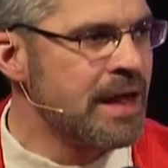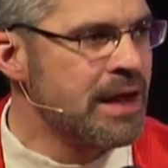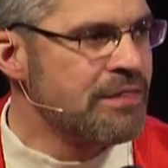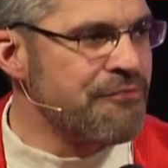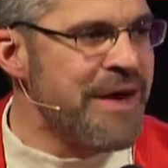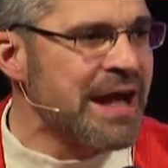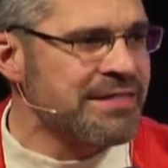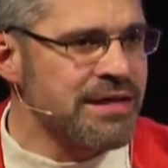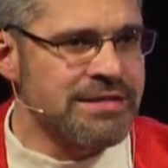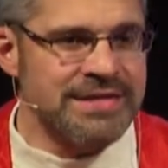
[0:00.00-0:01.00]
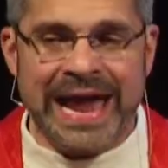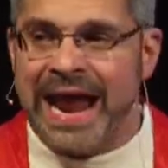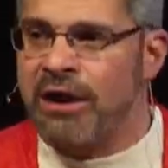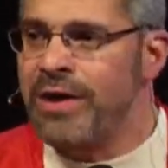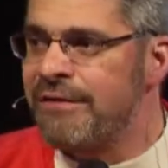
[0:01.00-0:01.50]
The fact is, is that I
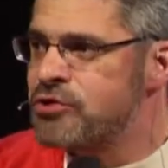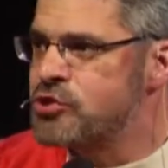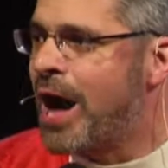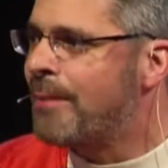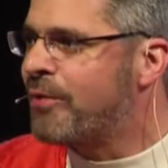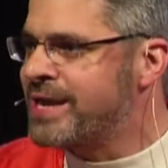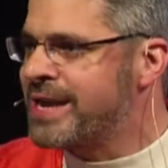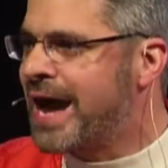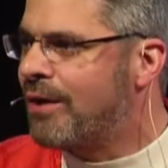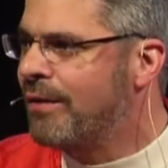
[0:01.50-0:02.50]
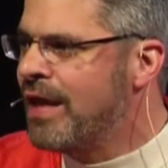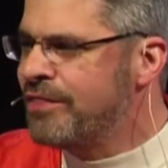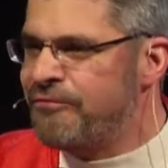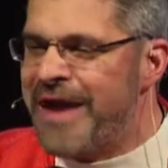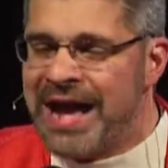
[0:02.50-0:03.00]
don't have a job right now. The
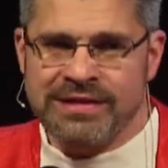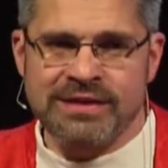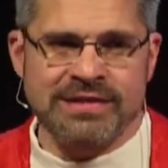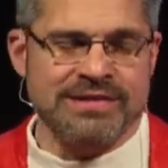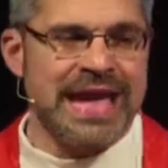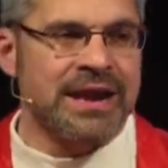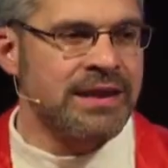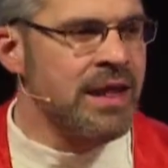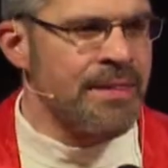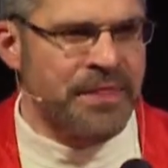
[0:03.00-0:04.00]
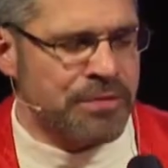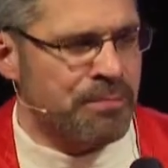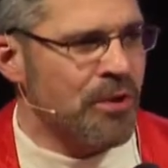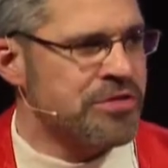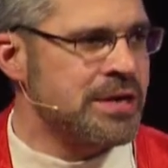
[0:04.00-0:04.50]
fact is, is that this
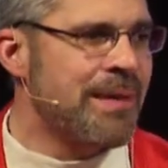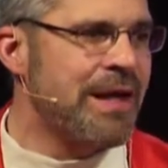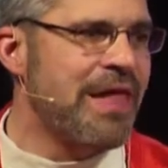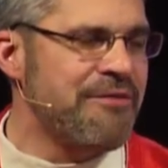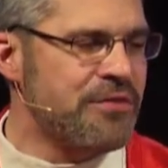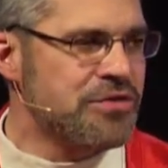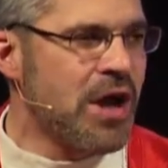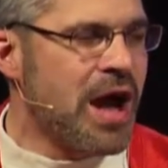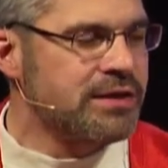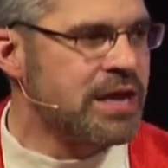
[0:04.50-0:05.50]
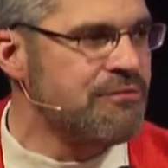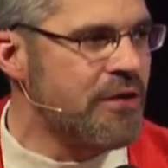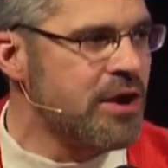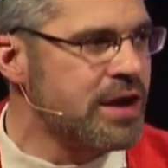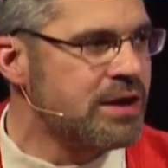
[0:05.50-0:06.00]
person in my life is not
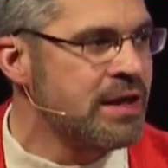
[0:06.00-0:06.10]
converted.